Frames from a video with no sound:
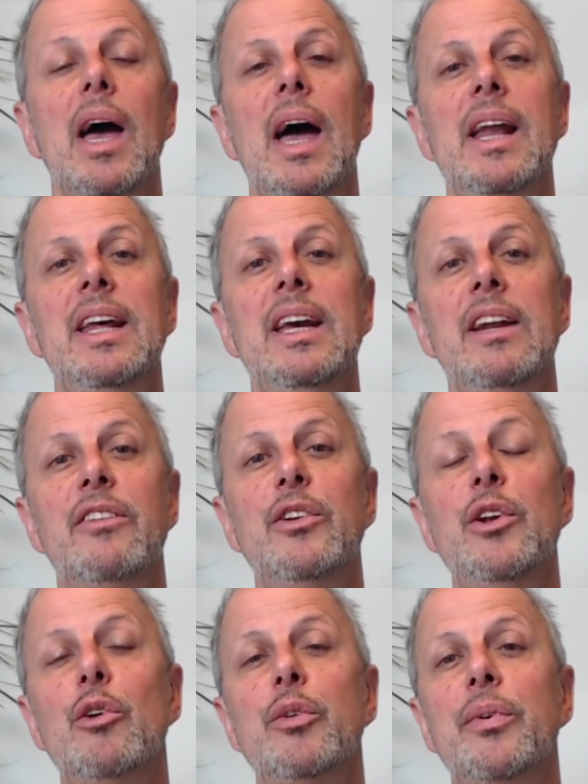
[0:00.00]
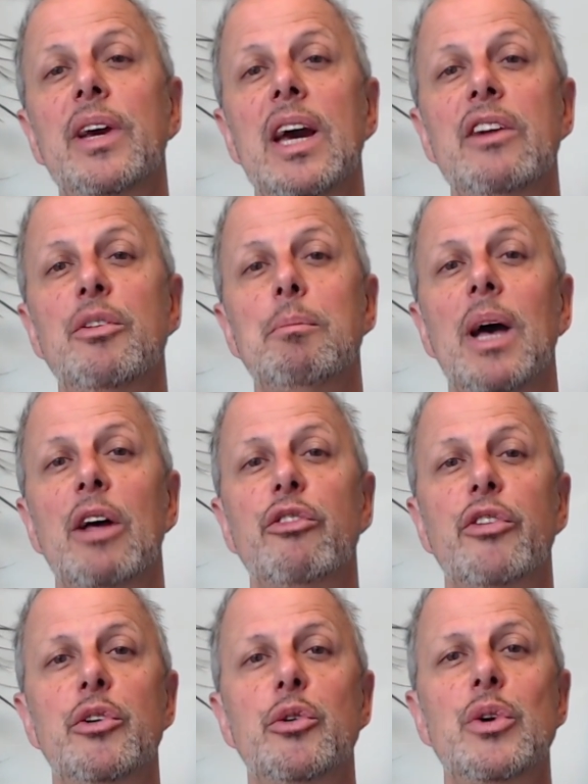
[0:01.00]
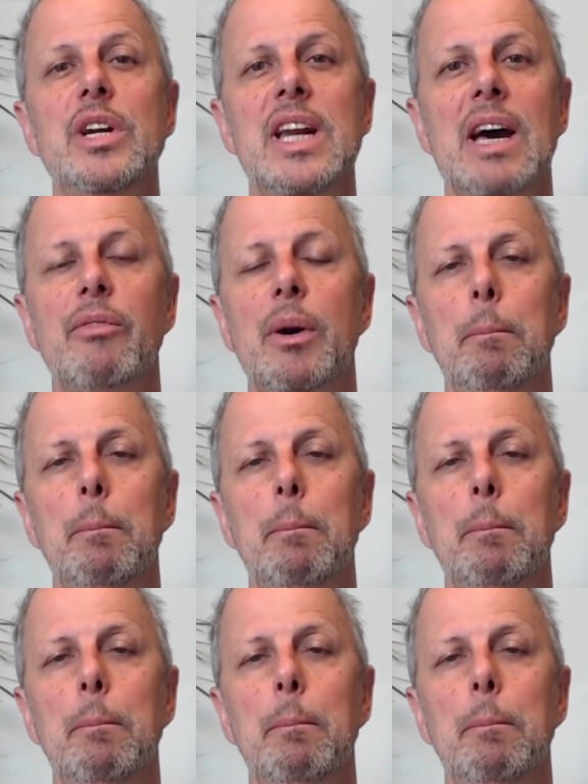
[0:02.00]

and hit the notification bell so you never